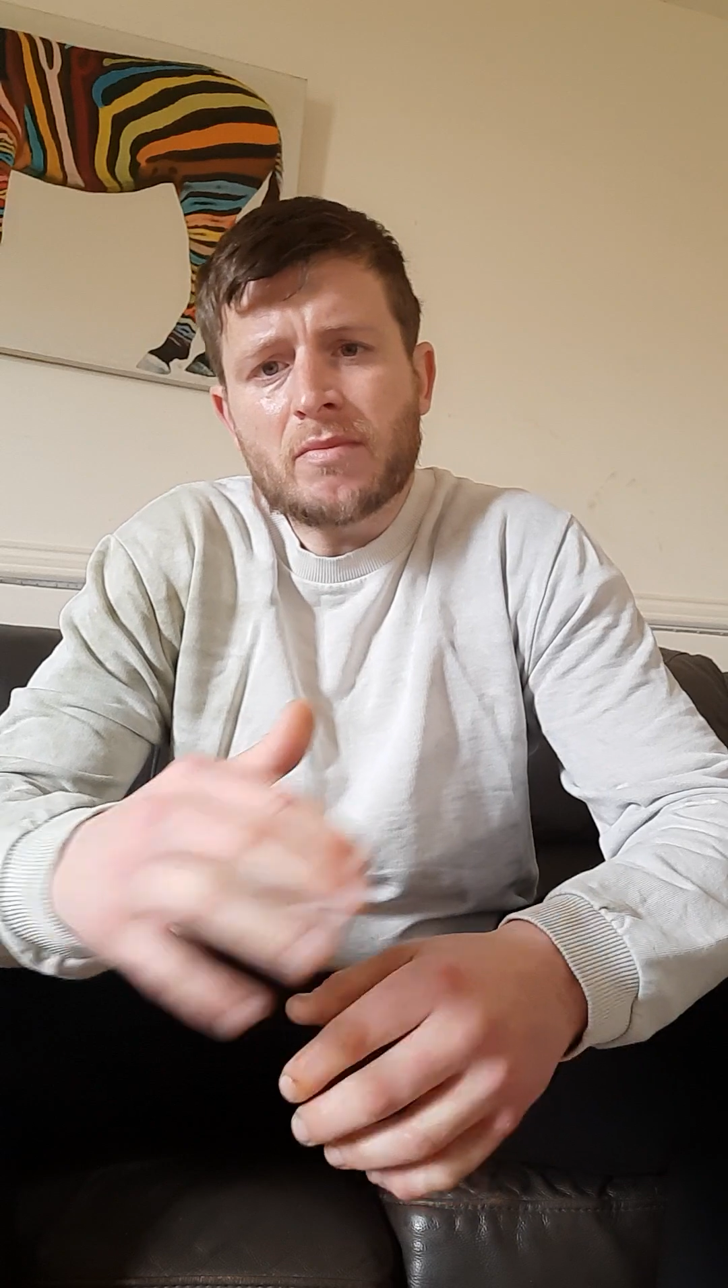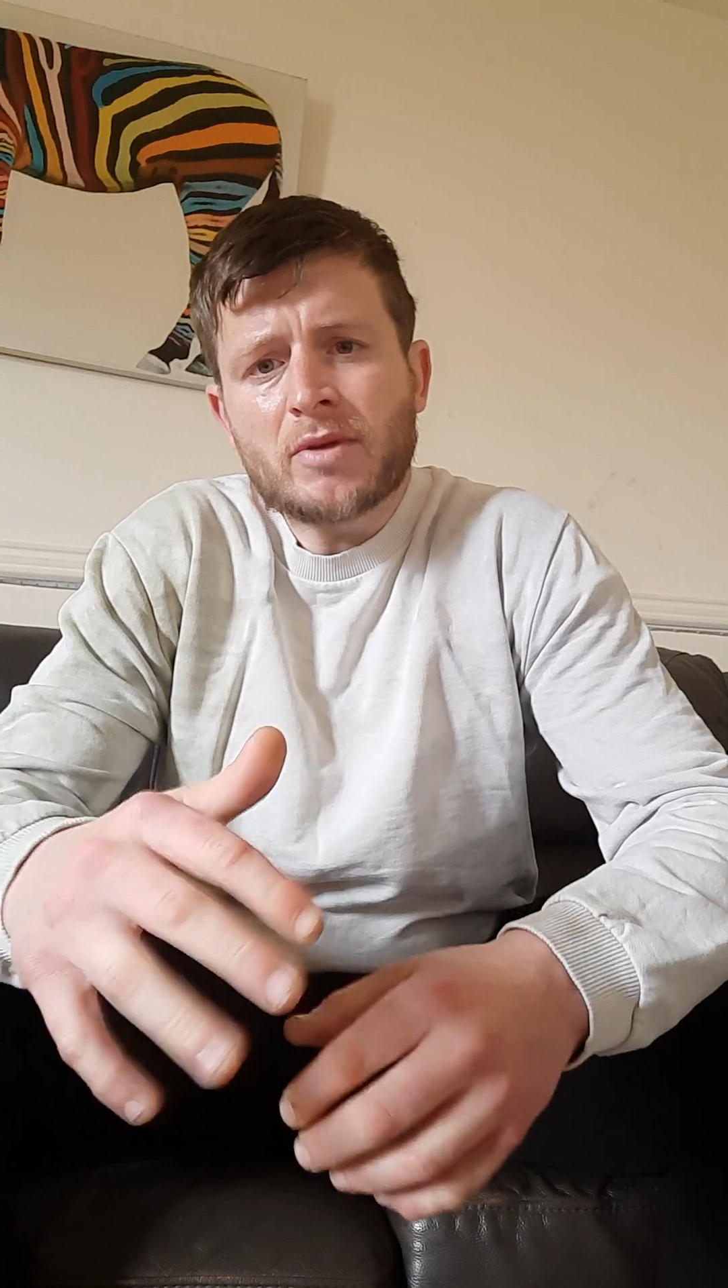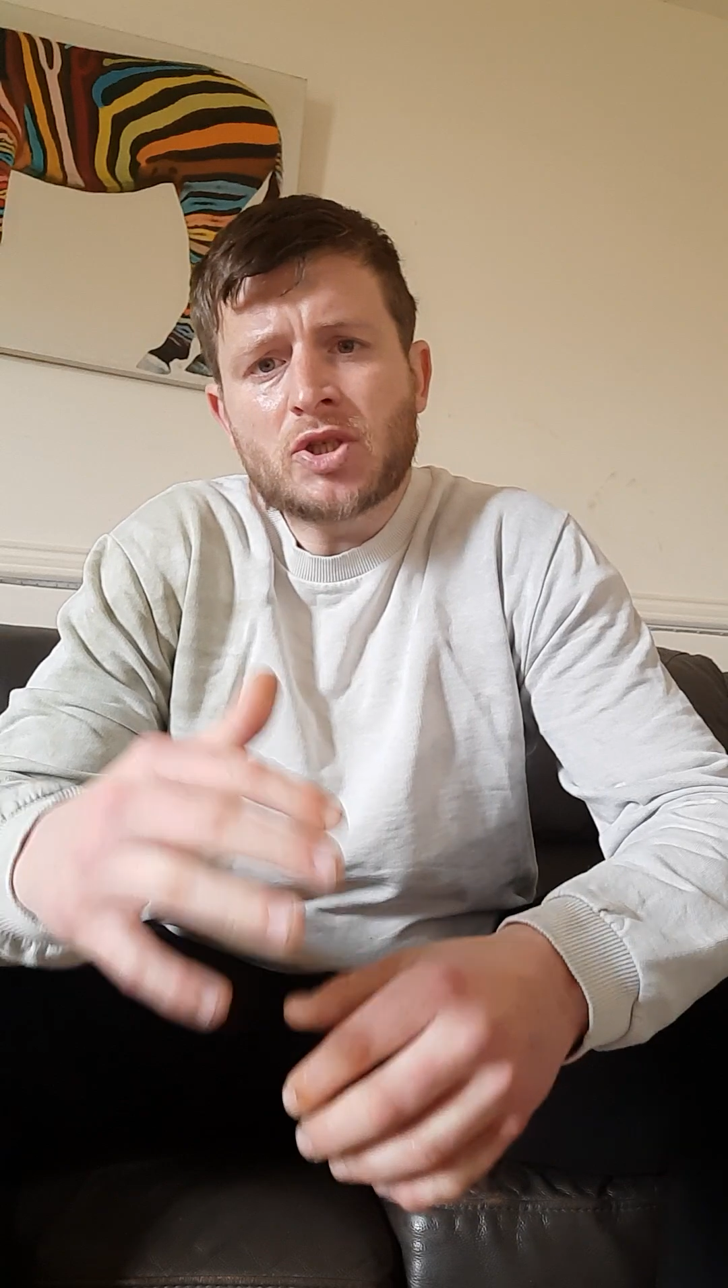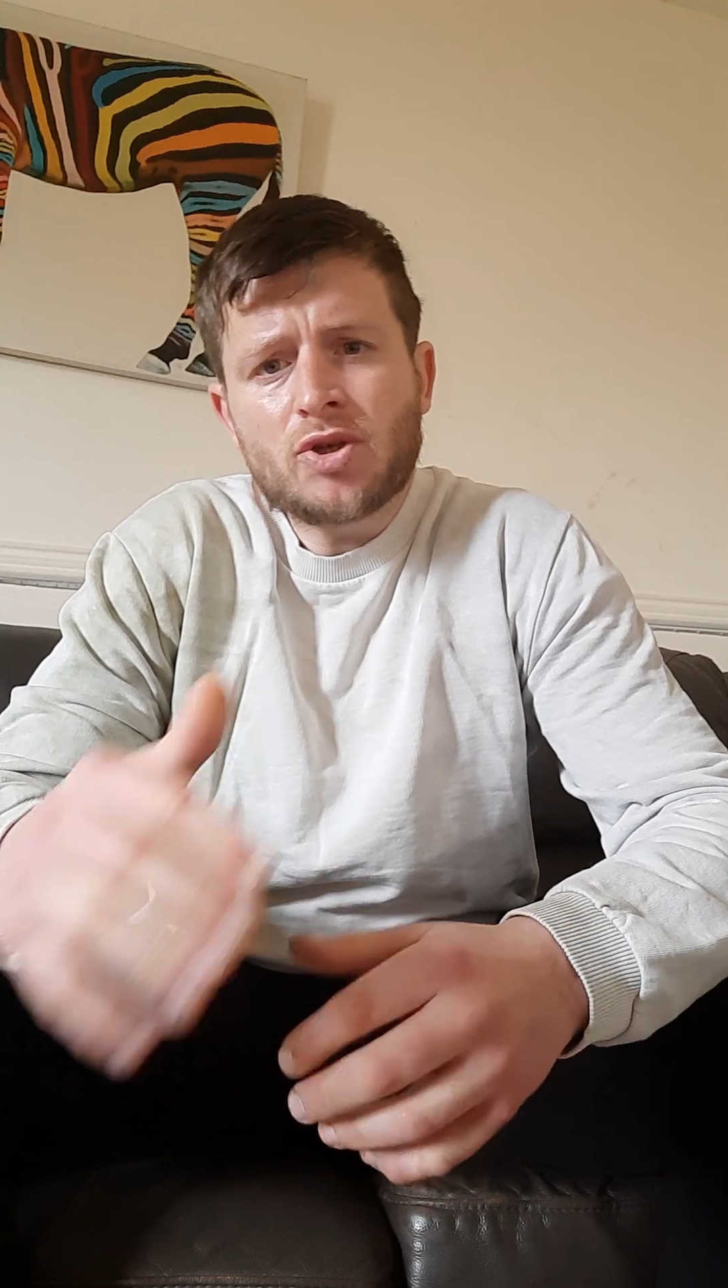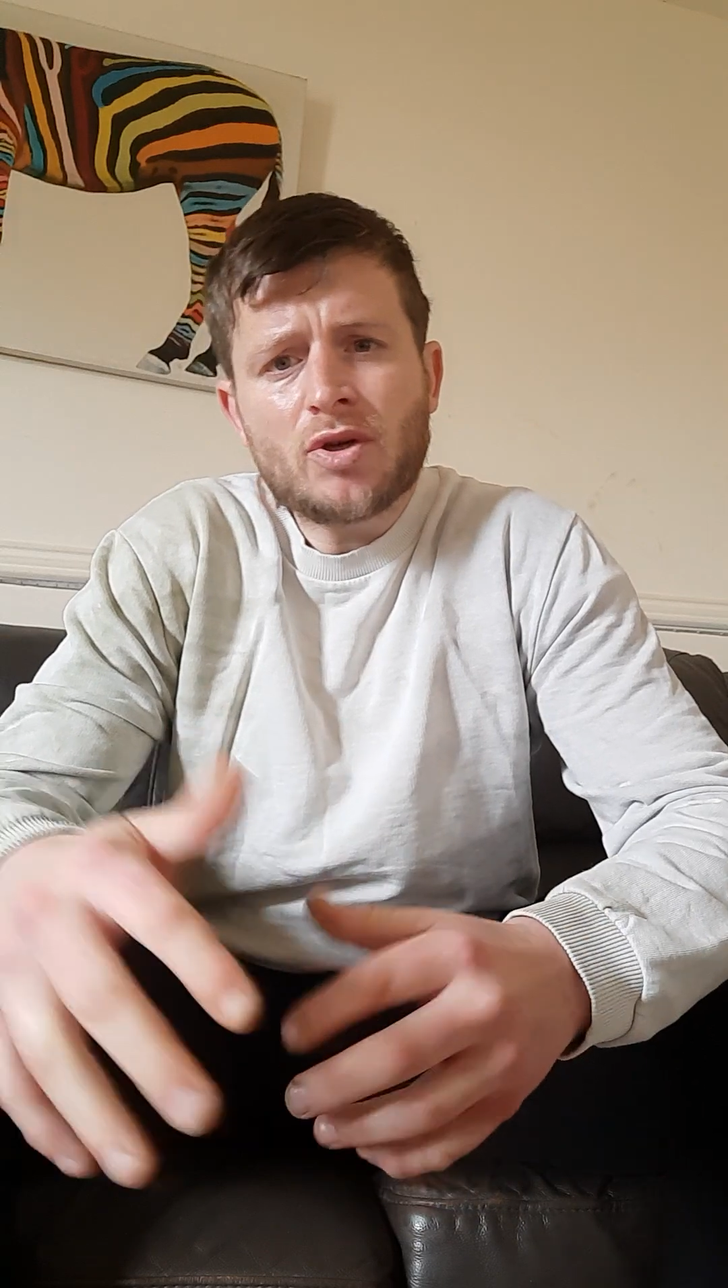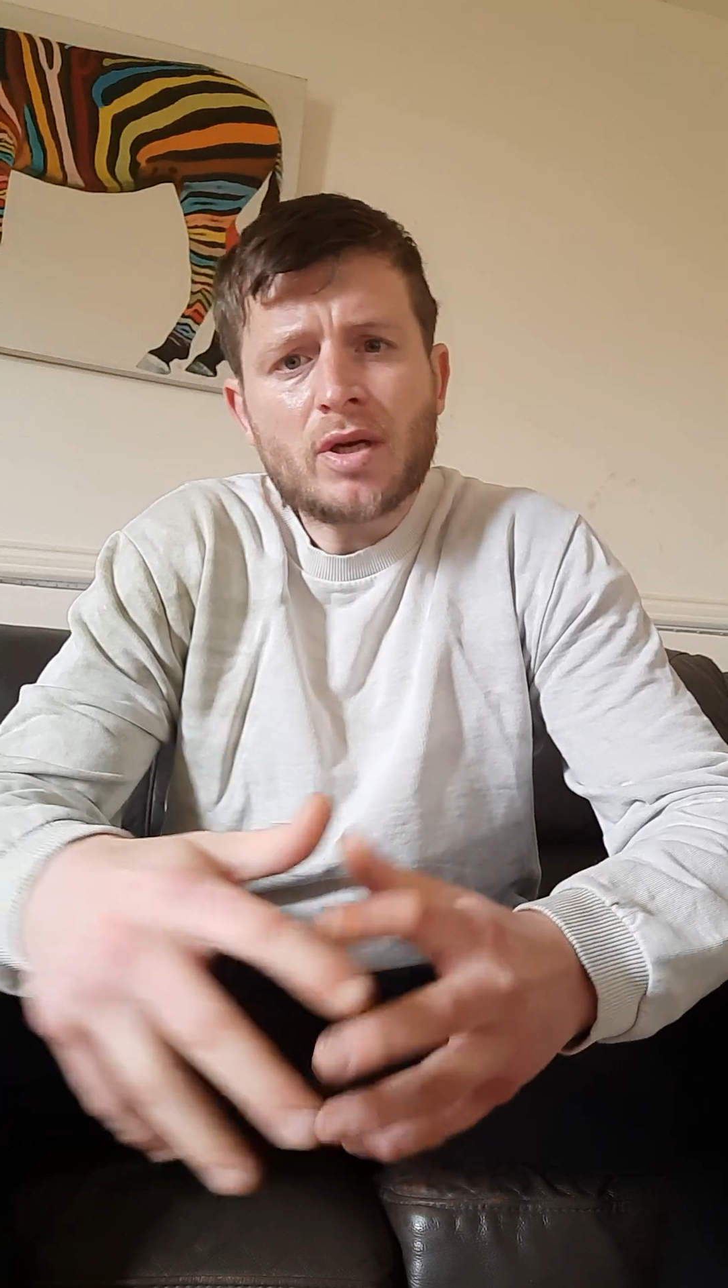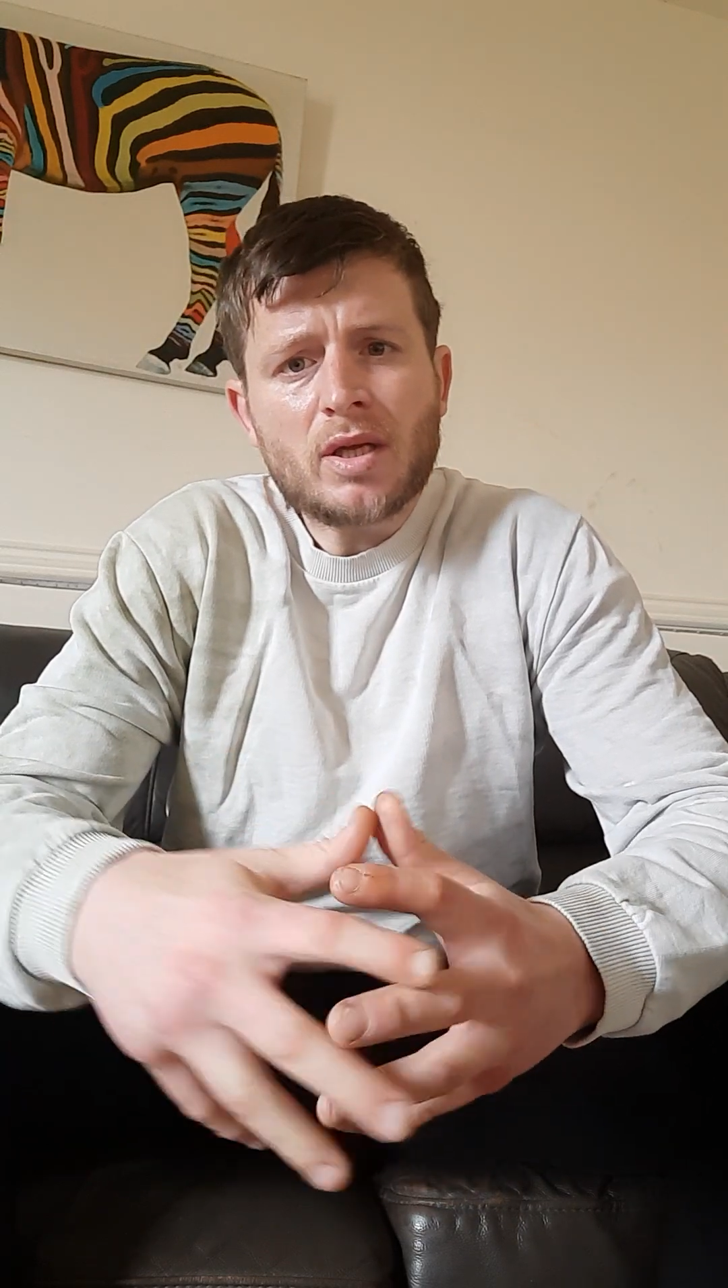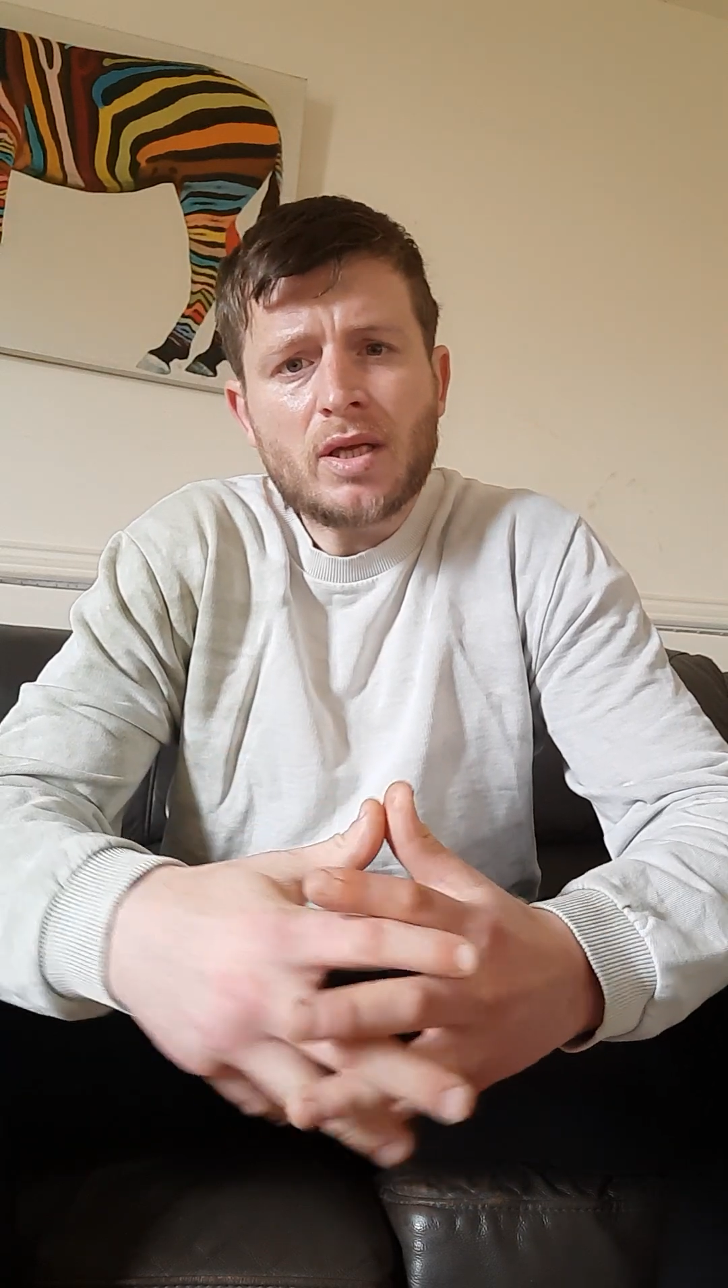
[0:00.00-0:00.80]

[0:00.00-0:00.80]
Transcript: mature